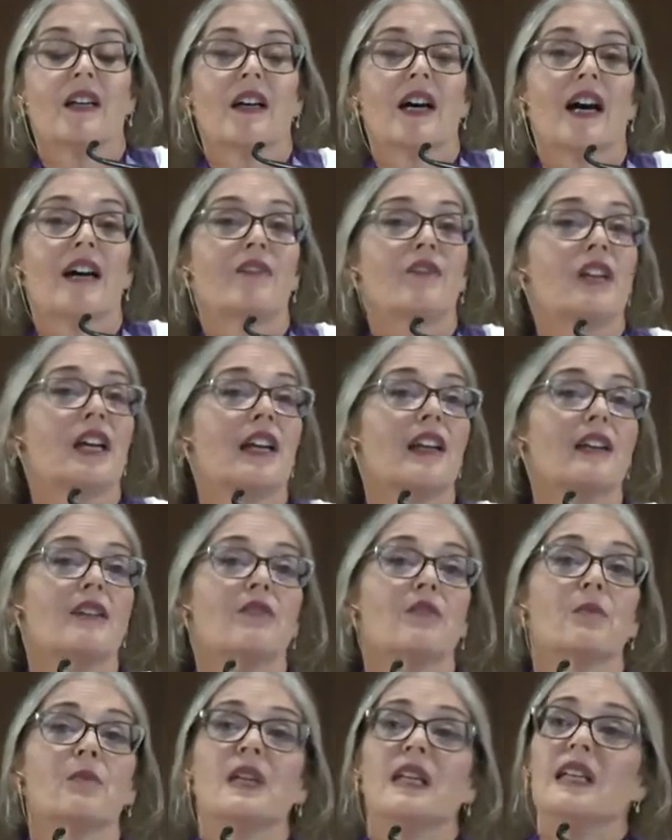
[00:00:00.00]

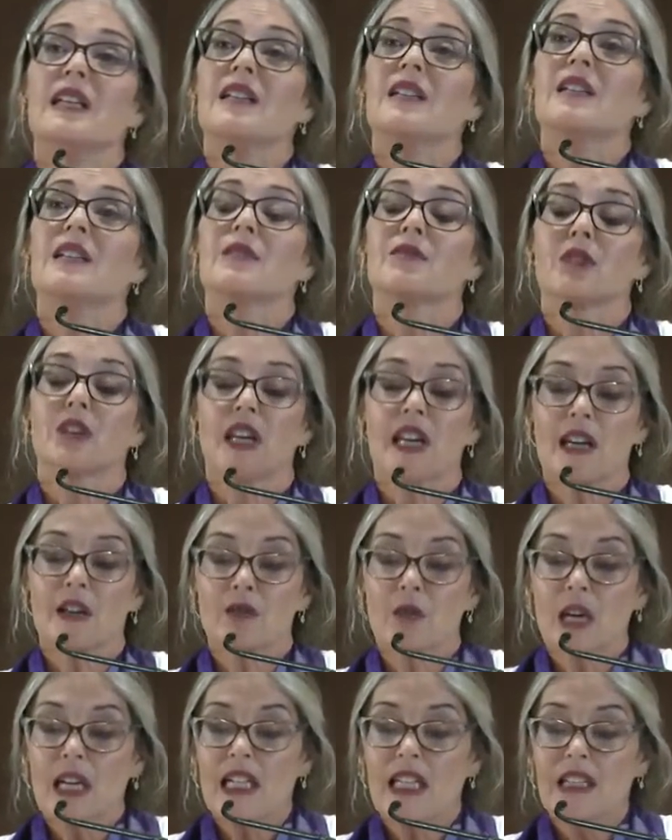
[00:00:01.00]
advocating for peace, for
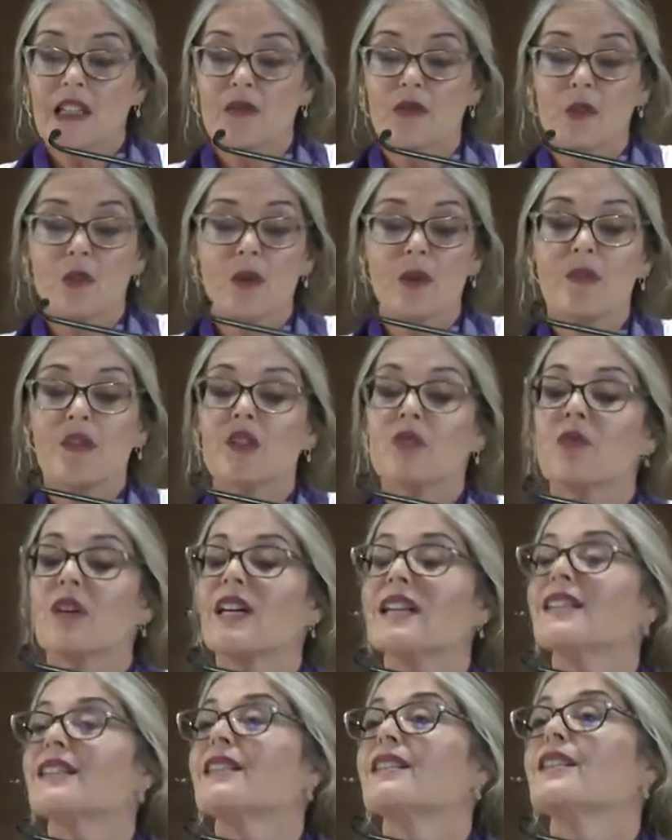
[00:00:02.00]
gay rights, for women's
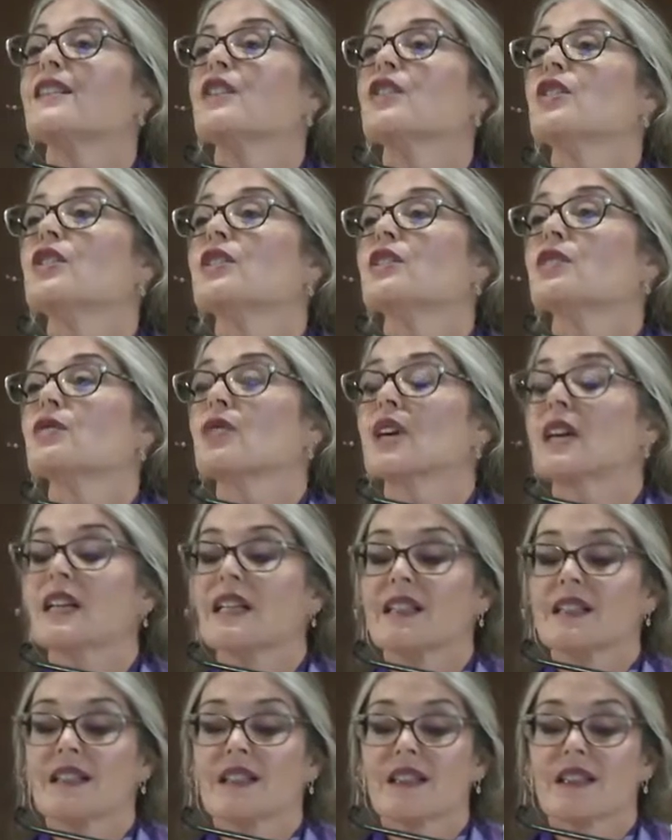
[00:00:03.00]
rights, indigenous
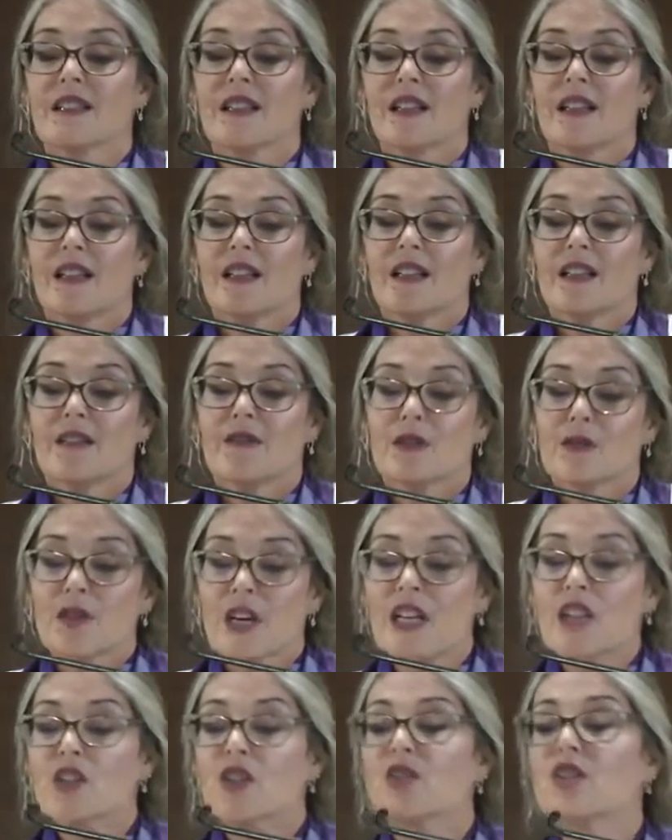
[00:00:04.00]
rights, for
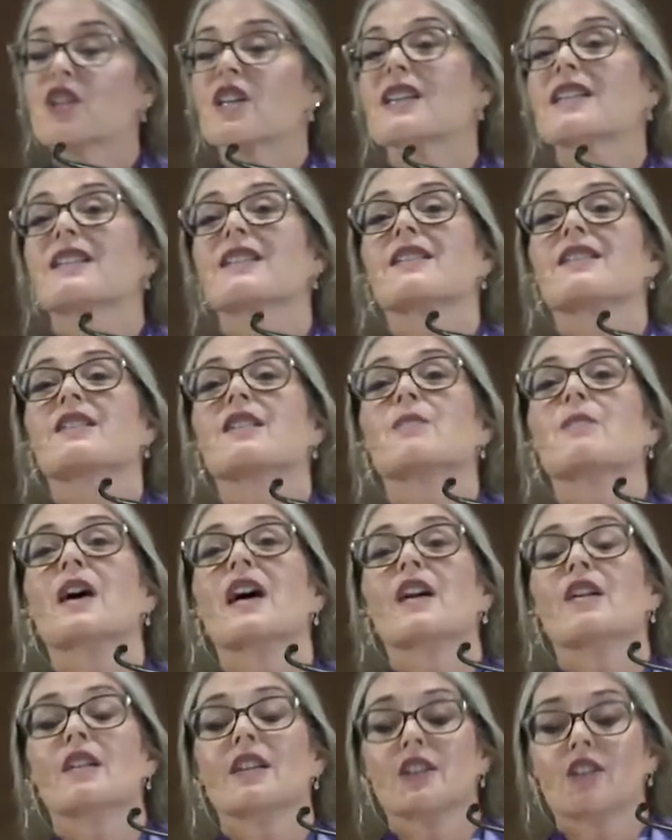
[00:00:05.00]
racial justice,
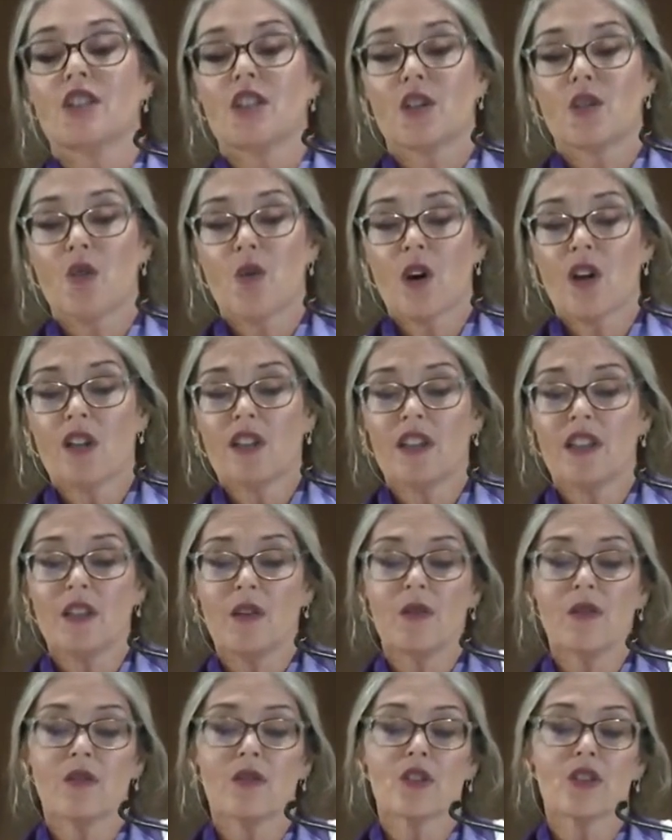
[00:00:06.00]
marriage, equality,
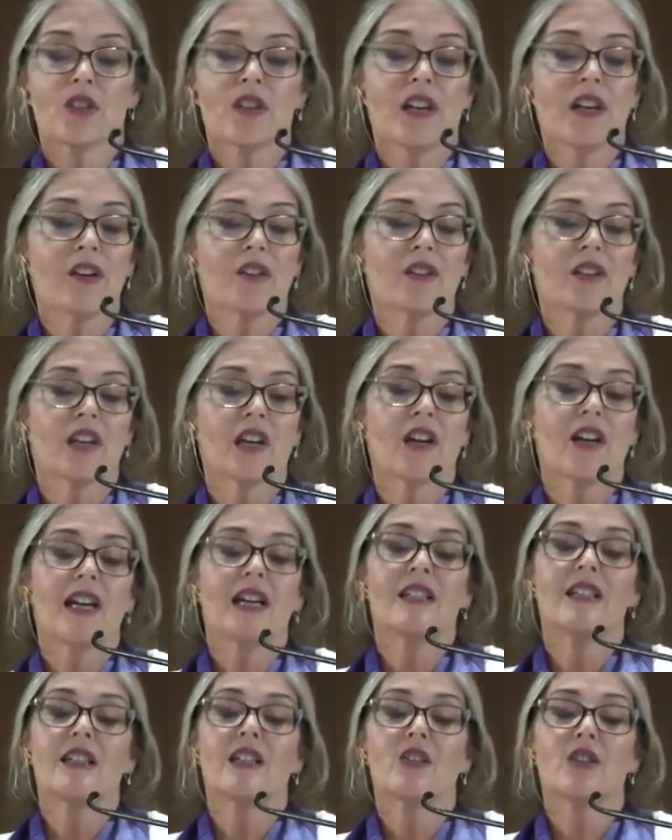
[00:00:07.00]
universal health care,
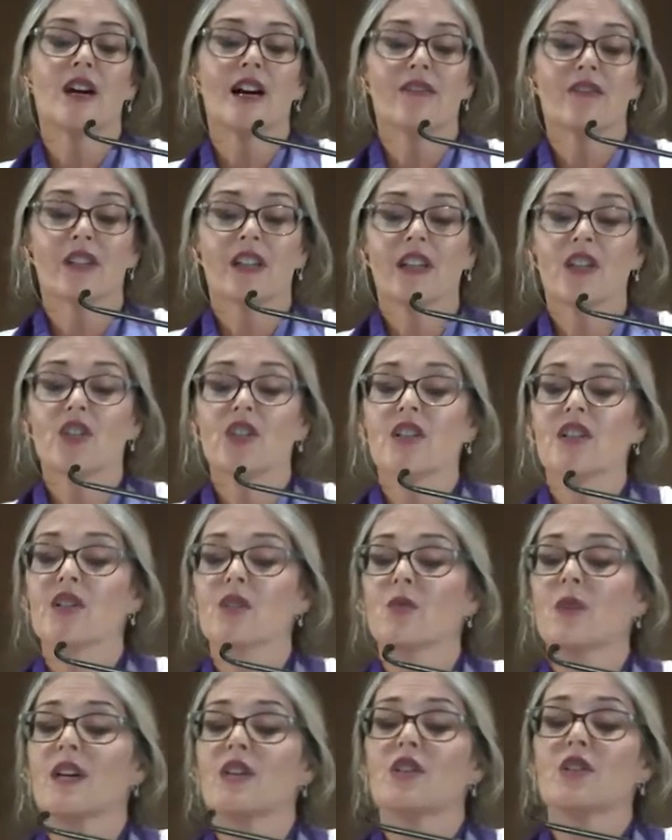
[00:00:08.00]
anti-trafficking,
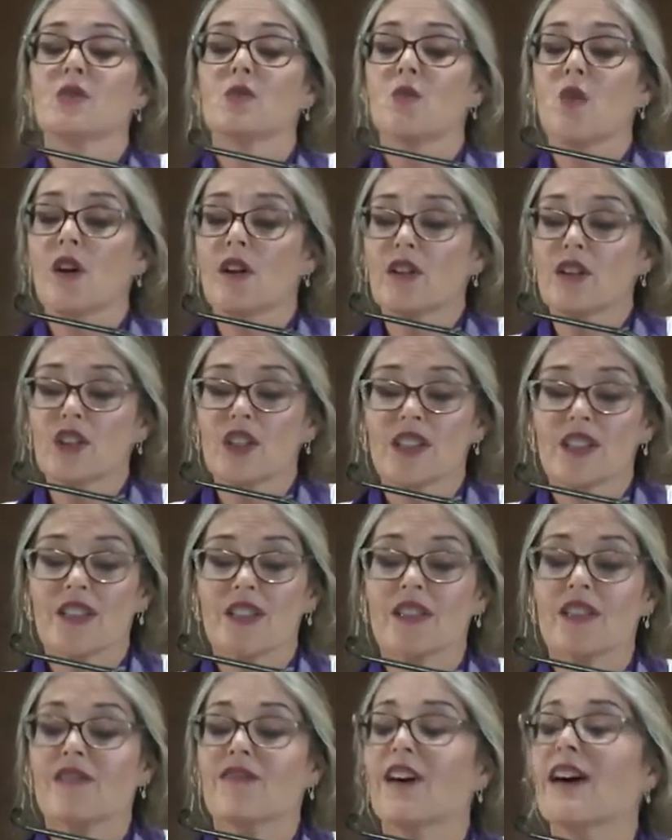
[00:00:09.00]
just wages, water
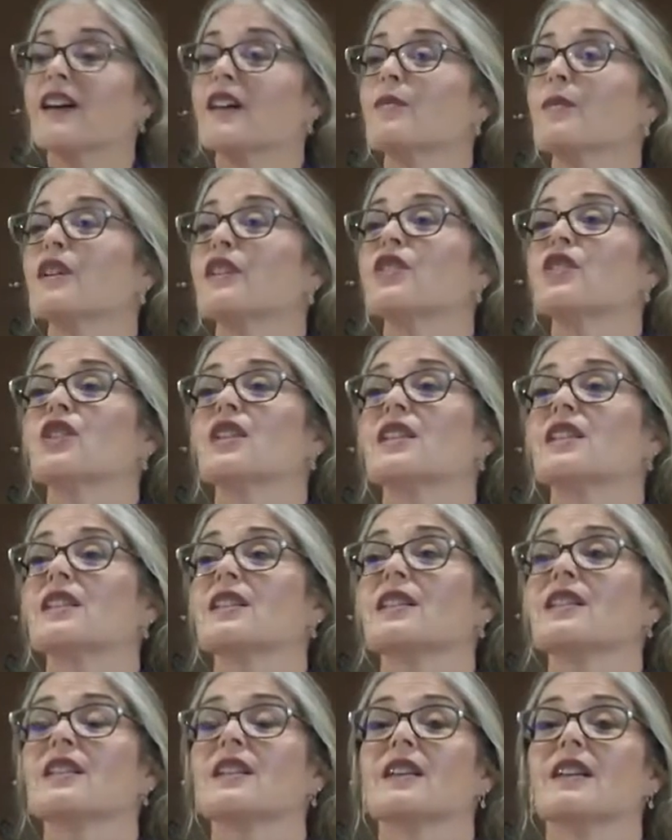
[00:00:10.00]
justice, environmental
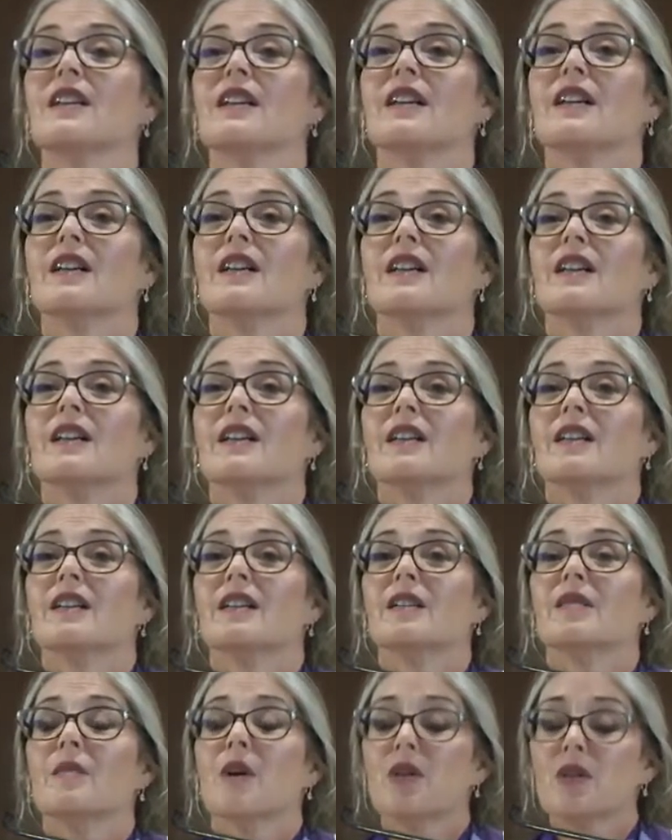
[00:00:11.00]
justice.
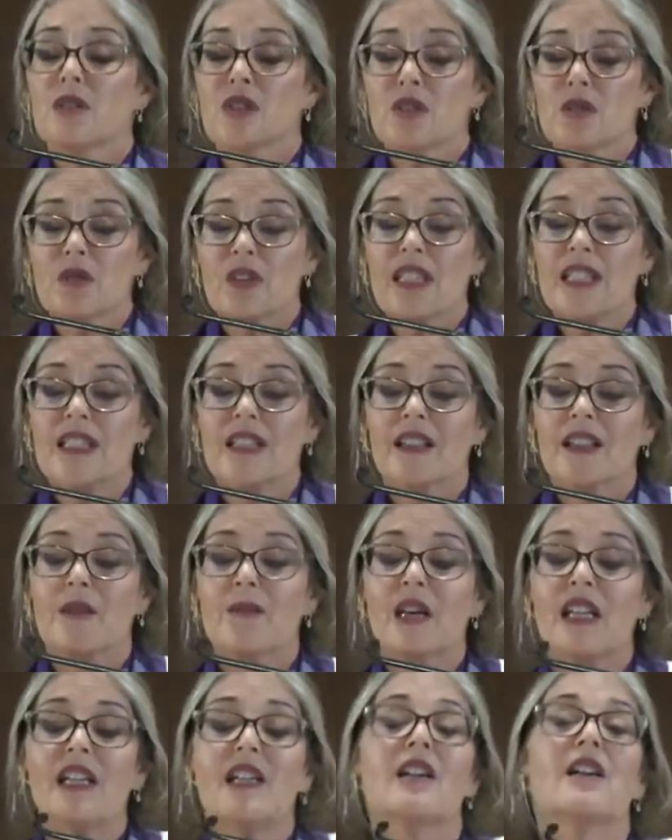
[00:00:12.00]
Most recently,
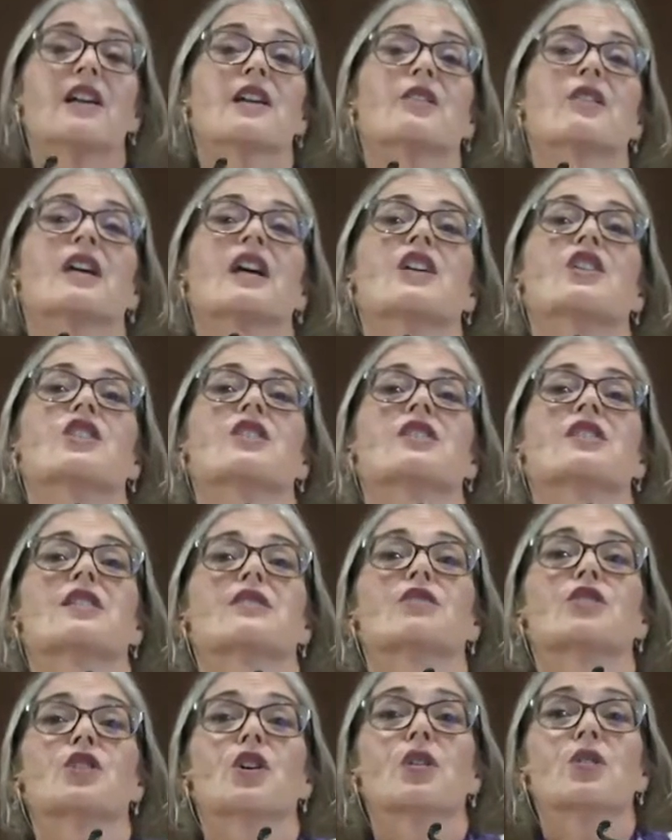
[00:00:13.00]
many congregations
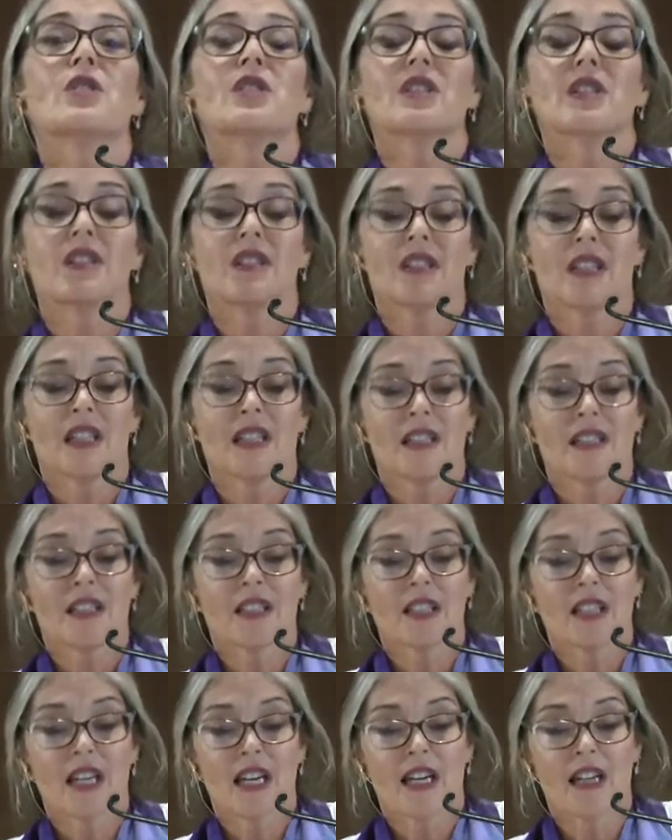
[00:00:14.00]
have chosen to take a
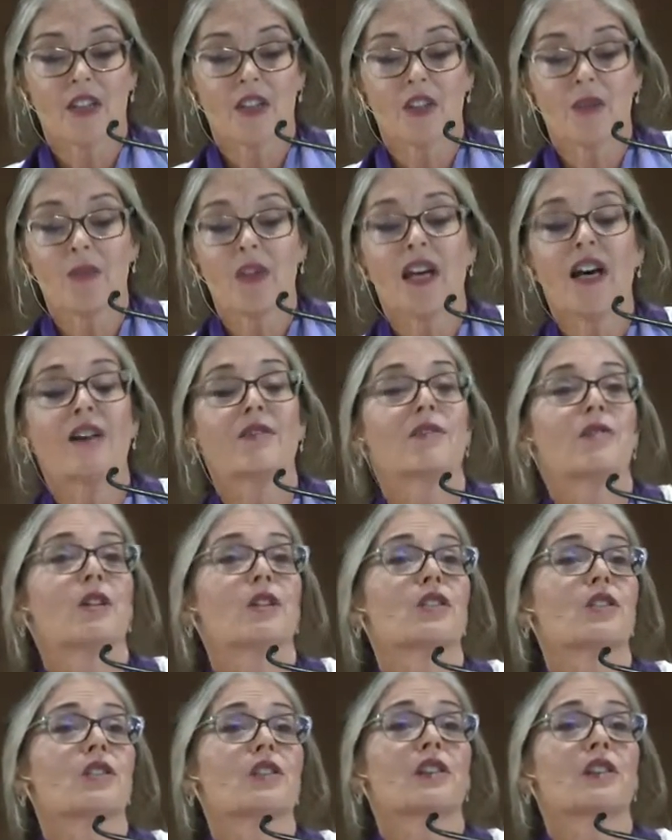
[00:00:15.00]
stand on behalf of all